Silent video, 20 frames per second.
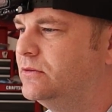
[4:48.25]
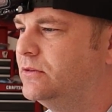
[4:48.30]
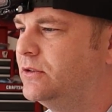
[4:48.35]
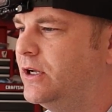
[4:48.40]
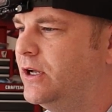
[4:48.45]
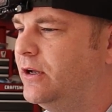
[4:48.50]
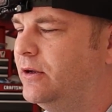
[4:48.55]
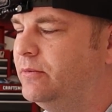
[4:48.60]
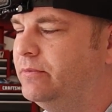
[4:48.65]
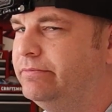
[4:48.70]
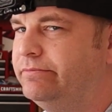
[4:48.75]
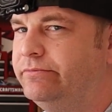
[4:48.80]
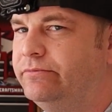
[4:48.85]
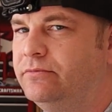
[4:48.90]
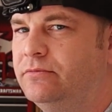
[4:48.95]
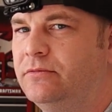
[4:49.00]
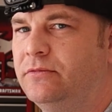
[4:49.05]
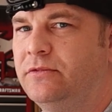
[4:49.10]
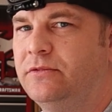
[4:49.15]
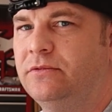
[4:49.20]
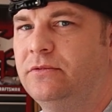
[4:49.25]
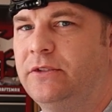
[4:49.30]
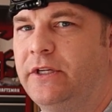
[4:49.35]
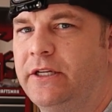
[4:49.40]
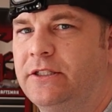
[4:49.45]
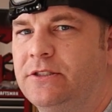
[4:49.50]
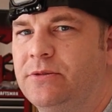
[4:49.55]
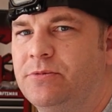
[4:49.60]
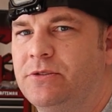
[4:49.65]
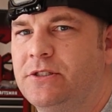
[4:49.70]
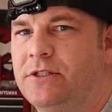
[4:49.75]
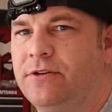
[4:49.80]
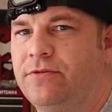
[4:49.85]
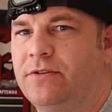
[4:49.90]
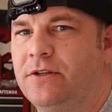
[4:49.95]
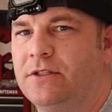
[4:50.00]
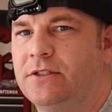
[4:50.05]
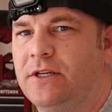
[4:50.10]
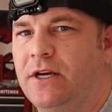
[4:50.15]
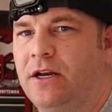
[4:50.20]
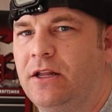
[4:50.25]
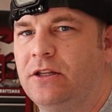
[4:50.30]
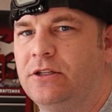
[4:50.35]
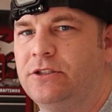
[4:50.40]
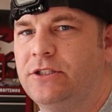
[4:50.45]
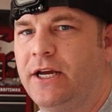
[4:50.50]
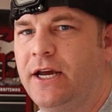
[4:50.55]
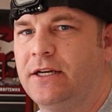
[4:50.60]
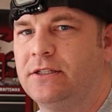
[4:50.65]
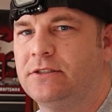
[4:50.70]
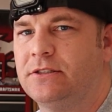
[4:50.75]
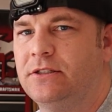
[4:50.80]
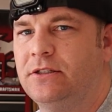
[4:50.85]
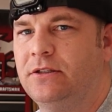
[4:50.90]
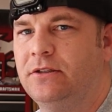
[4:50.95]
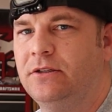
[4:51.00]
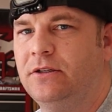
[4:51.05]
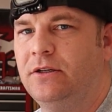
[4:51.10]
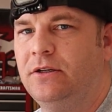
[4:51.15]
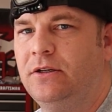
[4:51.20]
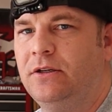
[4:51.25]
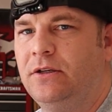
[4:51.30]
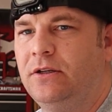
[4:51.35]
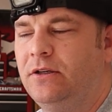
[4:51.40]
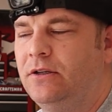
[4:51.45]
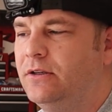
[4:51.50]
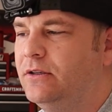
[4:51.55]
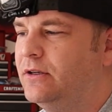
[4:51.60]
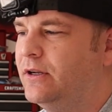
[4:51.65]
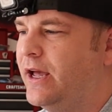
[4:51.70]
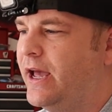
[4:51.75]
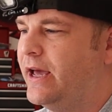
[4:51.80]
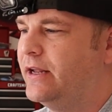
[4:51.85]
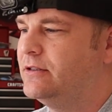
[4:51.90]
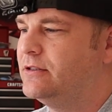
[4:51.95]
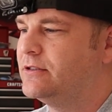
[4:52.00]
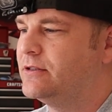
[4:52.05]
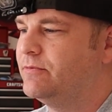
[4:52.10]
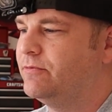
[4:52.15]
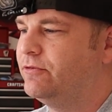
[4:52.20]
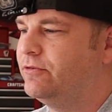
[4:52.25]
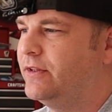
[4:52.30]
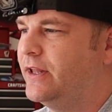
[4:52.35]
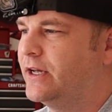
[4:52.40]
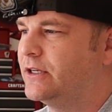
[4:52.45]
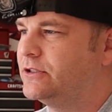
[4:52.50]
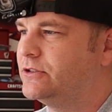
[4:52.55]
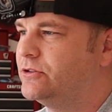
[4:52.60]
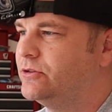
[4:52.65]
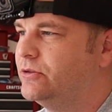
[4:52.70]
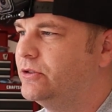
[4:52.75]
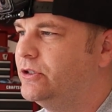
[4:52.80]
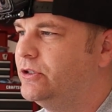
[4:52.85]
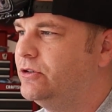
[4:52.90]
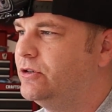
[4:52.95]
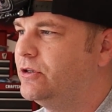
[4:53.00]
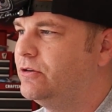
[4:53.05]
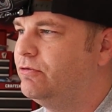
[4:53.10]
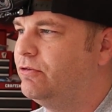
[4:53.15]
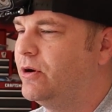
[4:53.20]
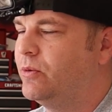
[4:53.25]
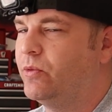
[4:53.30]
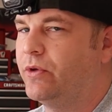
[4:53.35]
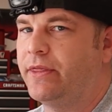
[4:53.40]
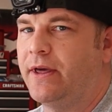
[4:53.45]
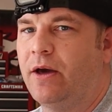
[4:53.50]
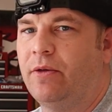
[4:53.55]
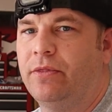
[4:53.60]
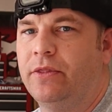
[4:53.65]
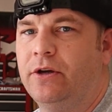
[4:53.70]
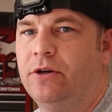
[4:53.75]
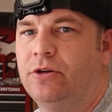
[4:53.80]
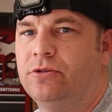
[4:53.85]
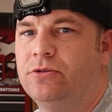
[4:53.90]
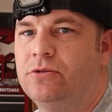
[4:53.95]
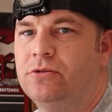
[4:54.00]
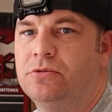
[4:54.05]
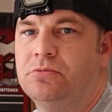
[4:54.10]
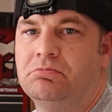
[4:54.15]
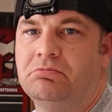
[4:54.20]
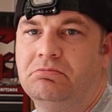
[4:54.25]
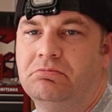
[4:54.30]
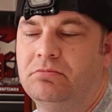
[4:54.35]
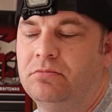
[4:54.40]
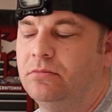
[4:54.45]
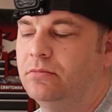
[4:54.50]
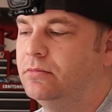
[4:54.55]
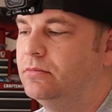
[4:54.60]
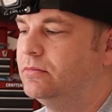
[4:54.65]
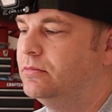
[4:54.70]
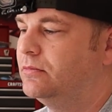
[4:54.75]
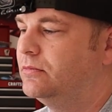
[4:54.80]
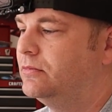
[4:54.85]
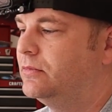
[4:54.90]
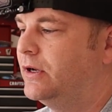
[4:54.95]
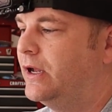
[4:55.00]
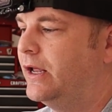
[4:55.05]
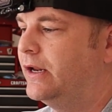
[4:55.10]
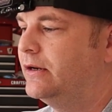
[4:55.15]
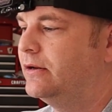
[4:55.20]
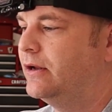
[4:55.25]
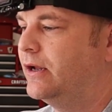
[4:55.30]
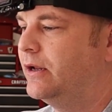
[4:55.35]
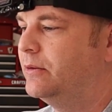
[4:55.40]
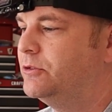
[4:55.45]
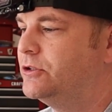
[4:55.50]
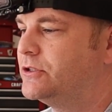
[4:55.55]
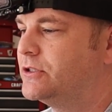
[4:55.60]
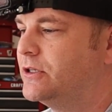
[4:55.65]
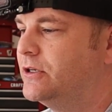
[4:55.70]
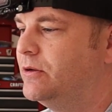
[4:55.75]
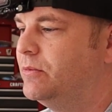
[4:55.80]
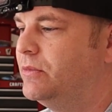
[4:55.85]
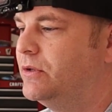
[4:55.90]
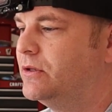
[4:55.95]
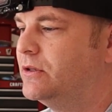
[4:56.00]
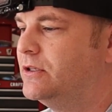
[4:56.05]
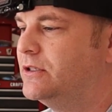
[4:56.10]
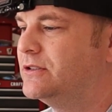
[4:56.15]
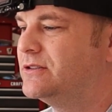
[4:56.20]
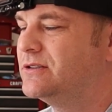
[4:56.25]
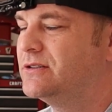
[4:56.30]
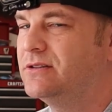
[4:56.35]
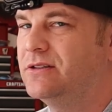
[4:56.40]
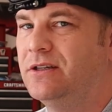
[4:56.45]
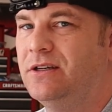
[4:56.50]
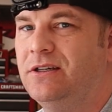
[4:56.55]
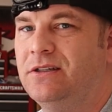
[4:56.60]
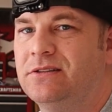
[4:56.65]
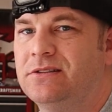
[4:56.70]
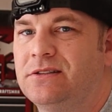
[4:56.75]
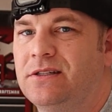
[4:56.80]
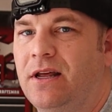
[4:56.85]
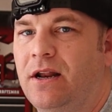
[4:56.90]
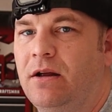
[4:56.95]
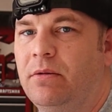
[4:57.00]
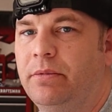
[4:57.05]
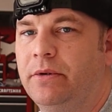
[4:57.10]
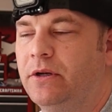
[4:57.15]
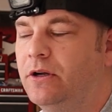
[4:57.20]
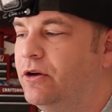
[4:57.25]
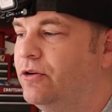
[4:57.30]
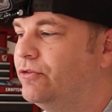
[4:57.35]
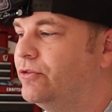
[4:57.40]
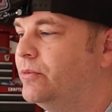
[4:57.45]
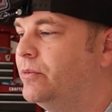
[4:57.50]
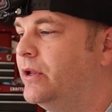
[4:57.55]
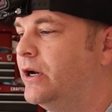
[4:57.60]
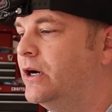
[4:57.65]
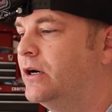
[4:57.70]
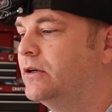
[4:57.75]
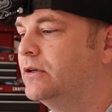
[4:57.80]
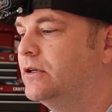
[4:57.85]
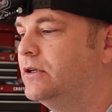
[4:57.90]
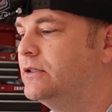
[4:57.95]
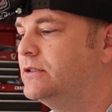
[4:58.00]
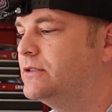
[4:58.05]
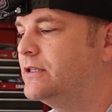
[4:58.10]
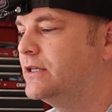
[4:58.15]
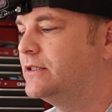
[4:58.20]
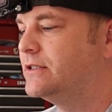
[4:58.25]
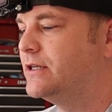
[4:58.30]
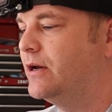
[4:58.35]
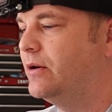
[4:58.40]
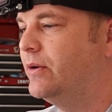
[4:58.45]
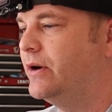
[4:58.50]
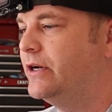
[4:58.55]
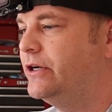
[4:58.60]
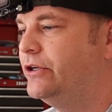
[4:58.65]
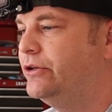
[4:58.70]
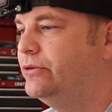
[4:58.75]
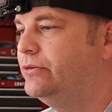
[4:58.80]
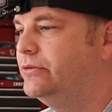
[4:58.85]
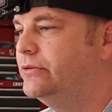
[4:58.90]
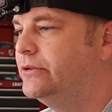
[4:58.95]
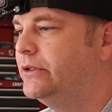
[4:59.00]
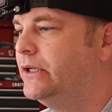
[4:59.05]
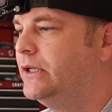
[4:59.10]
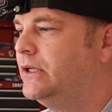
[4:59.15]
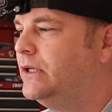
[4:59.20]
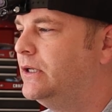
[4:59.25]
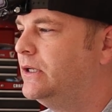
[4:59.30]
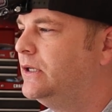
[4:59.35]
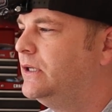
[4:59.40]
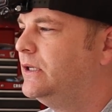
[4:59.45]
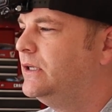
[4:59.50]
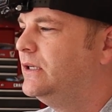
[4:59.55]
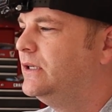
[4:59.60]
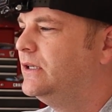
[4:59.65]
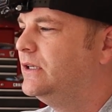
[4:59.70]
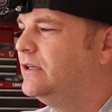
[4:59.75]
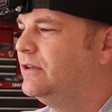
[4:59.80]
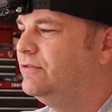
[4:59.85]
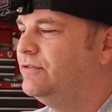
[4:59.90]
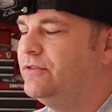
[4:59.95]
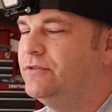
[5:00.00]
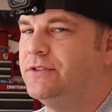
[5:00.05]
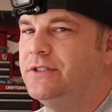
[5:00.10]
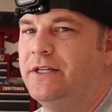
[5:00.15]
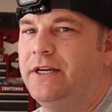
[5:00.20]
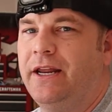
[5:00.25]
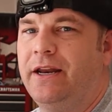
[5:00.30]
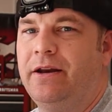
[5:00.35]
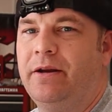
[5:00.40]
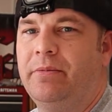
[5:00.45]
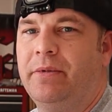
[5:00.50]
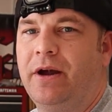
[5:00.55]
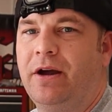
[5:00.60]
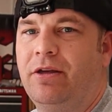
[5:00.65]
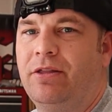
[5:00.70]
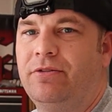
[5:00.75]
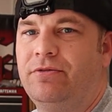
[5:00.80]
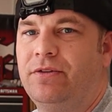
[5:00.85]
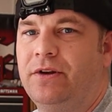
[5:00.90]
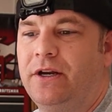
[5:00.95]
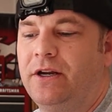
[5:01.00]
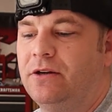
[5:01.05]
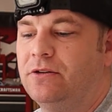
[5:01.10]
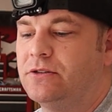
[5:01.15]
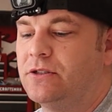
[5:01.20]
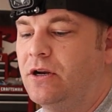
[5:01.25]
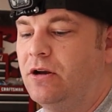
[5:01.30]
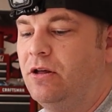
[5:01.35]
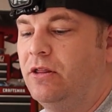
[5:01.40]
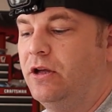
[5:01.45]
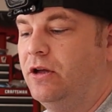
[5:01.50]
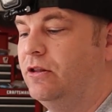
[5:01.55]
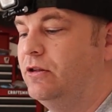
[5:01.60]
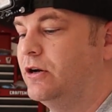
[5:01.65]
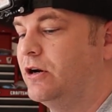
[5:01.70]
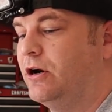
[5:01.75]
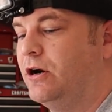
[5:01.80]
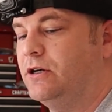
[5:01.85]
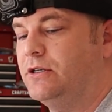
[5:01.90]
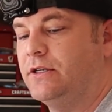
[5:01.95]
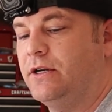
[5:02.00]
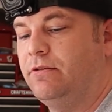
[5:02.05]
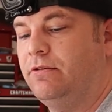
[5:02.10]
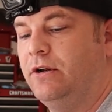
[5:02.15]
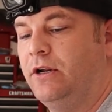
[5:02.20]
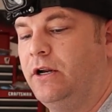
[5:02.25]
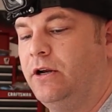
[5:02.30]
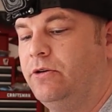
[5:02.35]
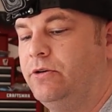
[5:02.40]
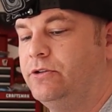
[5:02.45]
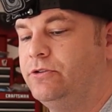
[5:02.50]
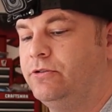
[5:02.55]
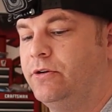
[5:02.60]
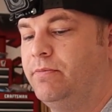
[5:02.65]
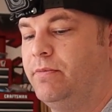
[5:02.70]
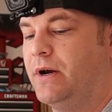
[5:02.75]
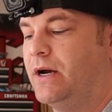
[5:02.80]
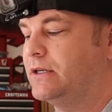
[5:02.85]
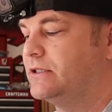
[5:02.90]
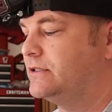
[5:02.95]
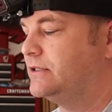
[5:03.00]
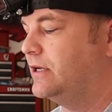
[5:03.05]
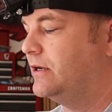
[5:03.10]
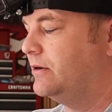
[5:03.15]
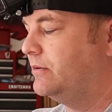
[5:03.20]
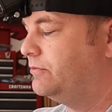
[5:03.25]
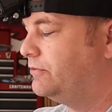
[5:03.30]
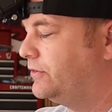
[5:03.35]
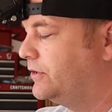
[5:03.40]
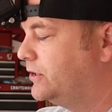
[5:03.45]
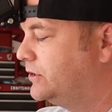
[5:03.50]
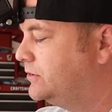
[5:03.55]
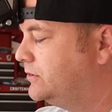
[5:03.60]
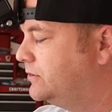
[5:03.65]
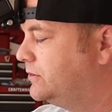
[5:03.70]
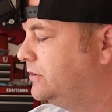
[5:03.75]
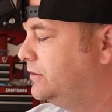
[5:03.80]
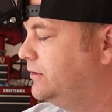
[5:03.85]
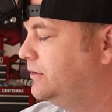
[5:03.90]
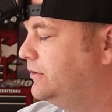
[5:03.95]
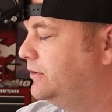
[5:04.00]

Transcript: to take some stiffness out of the chassis, add some flex to it, you can run without those. I'm just going to build this kit setup and go from there, because that's how I do. If you've seen any of my other videos on all the other cars I run, I always run box setup first.